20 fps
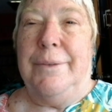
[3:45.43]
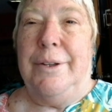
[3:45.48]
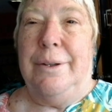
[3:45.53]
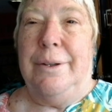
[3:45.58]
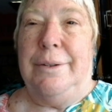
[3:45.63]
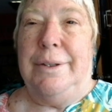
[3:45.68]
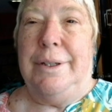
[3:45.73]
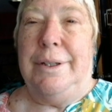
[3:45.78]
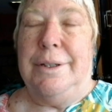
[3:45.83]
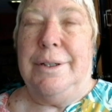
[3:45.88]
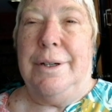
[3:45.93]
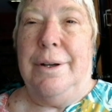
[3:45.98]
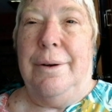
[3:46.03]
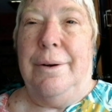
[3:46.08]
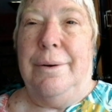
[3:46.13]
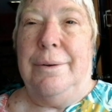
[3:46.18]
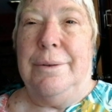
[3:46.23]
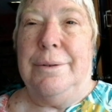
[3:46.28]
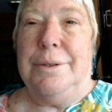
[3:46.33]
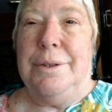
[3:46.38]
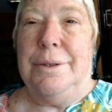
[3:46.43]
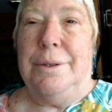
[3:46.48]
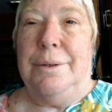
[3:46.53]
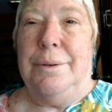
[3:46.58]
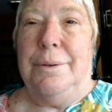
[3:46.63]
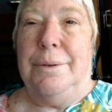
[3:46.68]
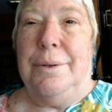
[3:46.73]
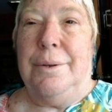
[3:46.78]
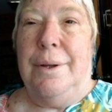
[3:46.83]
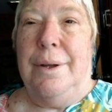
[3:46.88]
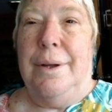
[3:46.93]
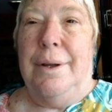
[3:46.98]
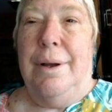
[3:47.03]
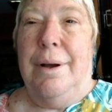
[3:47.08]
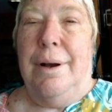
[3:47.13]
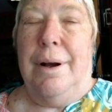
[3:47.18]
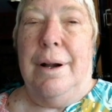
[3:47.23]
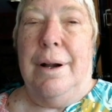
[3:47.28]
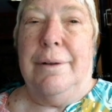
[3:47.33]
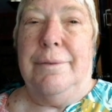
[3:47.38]
You'll need to go to
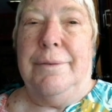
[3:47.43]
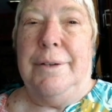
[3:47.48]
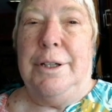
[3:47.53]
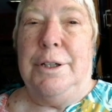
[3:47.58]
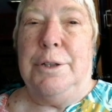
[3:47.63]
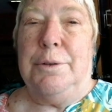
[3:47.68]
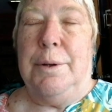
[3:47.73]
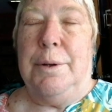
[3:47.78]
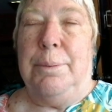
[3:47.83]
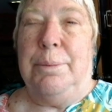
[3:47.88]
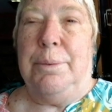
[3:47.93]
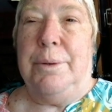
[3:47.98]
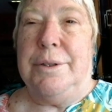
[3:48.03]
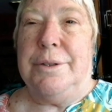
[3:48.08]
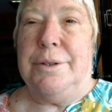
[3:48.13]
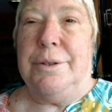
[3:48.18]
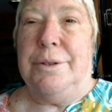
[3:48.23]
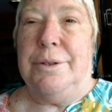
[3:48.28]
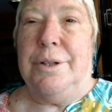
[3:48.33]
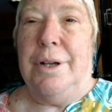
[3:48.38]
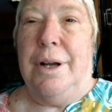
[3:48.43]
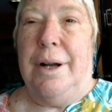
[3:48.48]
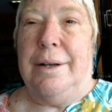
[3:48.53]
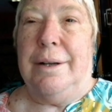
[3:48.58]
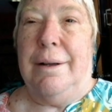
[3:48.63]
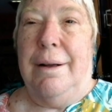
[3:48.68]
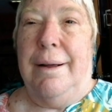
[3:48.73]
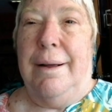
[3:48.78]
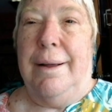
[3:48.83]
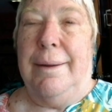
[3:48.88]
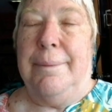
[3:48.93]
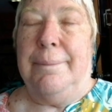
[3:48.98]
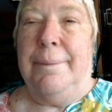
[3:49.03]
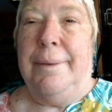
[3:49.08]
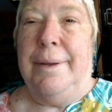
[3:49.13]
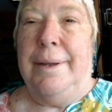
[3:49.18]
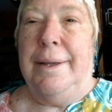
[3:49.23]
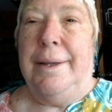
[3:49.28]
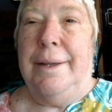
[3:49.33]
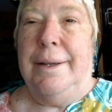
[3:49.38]
rvtripwizard.com
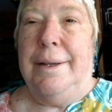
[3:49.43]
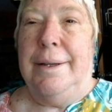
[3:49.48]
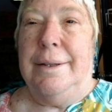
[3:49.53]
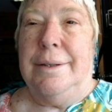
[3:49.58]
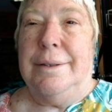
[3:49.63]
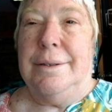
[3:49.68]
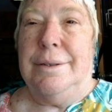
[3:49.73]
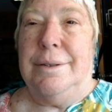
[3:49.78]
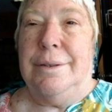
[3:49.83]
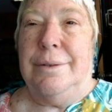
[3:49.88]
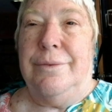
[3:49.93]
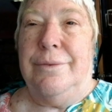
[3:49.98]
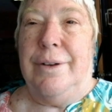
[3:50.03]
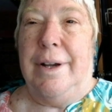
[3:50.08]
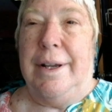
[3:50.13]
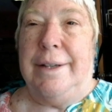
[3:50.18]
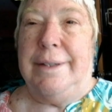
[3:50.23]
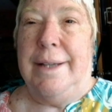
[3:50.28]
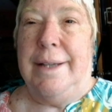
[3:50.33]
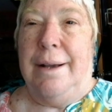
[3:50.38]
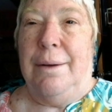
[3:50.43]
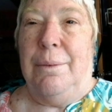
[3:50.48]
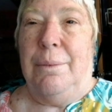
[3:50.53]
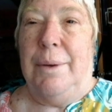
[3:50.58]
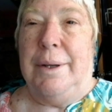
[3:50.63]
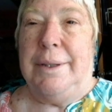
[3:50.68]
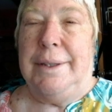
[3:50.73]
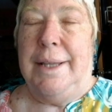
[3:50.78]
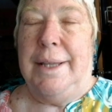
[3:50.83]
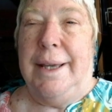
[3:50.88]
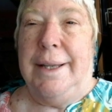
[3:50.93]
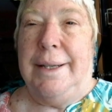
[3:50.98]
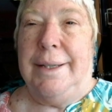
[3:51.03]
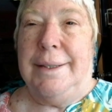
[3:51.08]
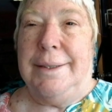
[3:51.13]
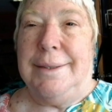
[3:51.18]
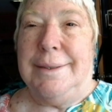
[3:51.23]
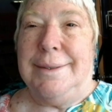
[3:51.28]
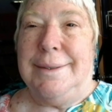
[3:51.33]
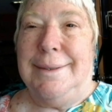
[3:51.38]
to find out what that
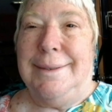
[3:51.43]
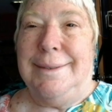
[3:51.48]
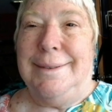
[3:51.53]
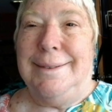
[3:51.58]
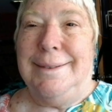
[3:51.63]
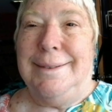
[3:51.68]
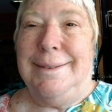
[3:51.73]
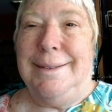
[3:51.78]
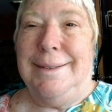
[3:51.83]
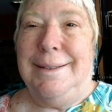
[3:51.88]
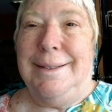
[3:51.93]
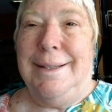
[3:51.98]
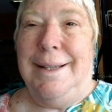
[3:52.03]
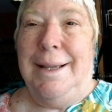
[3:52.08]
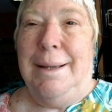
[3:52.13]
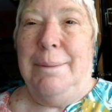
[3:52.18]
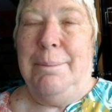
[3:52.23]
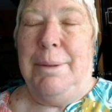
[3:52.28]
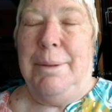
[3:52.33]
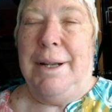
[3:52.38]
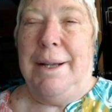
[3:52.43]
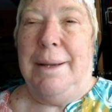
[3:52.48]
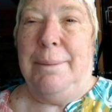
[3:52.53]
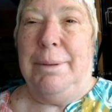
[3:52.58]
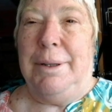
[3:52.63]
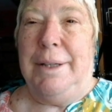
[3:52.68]
is. But